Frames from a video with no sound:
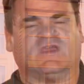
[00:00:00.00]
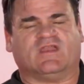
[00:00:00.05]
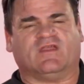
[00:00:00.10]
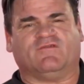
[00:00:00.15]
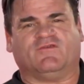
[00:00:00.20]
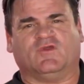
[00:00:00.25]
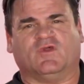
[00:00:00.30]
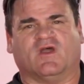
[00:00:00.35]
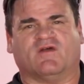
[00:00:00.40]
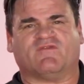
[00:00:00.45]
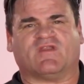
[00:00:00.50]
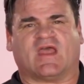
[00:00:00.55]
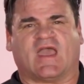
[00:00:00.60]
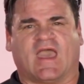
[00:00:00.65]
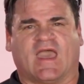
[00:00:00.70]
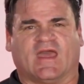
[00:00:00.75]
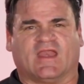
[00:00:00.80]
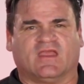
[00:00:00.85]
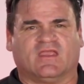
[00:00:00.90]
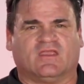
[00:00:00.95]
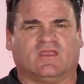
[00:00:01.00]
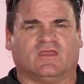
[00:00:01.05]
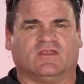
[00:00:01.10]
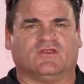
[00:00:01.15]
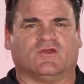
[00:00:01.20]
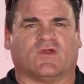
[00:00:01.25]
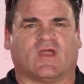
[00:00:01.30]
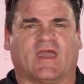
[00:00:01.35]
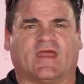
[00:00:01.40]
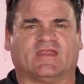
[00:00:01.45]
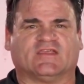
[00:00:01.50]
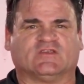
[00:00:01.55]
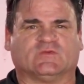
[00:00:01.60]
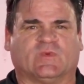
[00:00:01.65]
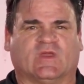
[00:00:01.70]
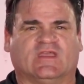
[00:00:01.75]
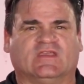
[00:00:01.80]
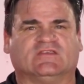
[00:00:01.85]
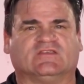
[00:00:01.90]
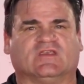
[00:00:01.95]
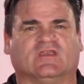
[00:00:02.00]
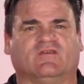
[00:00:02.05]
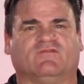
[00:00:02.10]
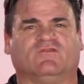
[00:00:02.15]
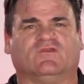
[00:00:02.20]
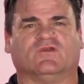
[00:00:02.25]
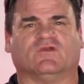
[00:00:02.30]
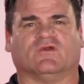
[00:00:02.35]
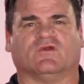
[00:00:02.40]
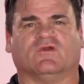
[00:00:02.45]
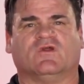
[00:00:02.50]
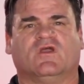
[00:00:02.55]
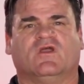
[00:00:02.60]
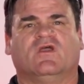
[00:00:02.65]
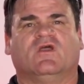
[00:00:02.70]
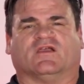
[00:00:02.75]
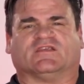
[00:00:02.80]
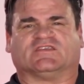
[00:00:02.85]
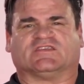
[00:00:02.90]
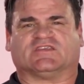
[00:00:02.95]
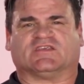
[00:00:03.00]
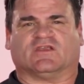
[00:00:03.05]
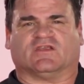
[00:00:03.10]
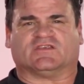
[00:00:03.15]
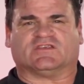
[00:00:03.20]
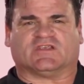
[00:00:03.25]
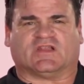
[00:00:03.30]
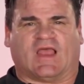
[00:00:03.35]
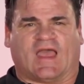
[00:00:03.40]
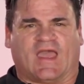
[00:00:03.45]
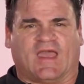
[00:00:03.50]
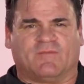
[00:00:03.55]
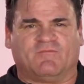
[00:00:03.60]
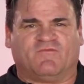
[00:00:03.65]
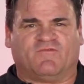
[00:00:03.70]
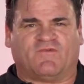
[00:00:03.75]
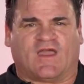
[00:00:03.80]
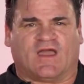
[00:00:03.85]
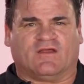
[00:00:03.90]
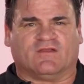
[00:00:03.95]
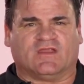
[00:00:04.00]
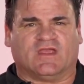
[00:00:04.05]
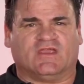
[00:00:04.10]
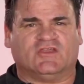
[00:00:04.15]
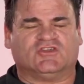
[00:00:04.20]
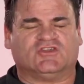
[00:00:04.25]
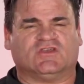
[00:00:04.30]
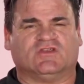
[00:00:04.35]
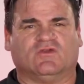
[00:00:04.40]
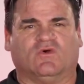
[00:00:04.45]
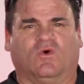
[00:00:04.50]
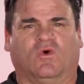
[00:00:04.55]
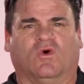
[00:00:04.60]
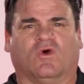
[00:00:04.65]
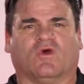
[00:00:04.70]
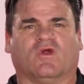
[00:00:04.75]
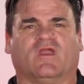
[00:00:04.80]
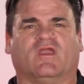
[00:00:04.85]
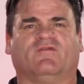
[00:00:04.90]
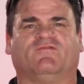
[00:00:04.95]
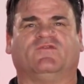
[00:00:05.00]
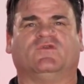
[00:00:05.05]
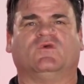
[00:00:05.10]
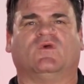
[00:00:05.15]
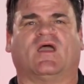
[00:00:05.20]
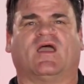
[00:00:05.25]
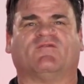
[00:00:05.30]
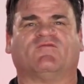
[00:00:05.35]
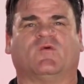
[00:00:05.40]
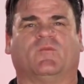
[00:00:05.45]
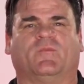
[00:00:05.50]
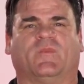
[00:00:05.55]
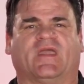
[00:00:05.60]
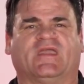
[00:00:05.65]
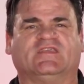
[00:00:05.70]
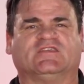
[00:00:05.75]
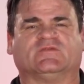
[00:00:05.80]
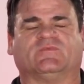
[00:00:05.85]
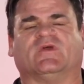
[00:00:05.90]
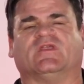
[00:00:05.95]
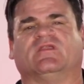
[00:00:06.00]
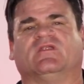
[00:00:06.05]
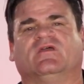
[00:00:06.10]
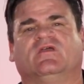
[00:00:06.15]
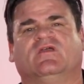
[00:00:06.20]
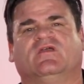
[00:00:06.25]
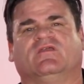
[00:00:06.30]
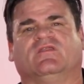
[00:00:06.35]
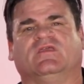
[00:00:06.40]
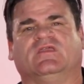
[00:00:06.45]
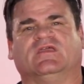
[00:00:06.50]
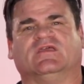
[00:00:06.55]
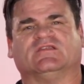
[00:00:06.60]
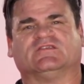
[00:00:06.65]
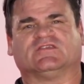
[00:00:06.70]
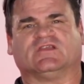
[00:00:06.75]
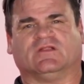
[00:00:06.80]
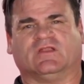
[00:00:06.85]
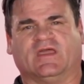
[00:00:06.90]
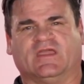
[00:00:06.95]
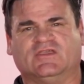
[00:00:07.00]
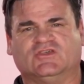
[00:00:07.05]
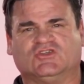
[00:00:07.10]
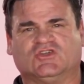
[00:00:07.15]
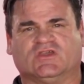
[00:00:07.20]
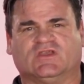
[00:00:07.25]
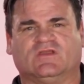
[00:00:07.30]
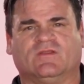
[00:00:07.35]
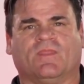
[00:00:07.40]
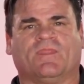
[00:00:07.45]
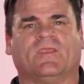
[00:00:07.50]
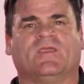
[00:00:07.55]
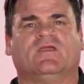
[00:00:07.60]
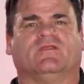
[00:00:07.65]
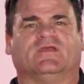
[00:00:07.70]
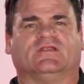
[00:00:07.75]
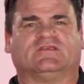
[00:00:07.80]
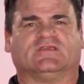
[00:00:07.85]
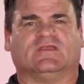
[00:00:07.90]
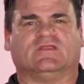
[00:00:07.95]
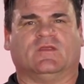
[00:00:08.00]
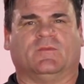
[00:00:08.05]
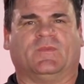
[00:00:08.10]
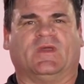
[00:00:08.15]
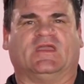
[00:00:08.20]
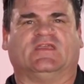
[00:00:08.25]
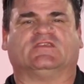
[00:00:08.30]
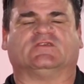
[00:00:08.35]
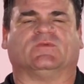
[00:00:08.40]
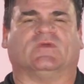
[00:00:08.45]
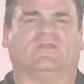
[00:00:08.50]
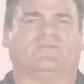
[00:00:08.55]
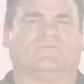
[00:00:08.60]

and if you have an attic, in your attic space, if you're a slab foundation, or if you have a basement, the insulation that's in the basement,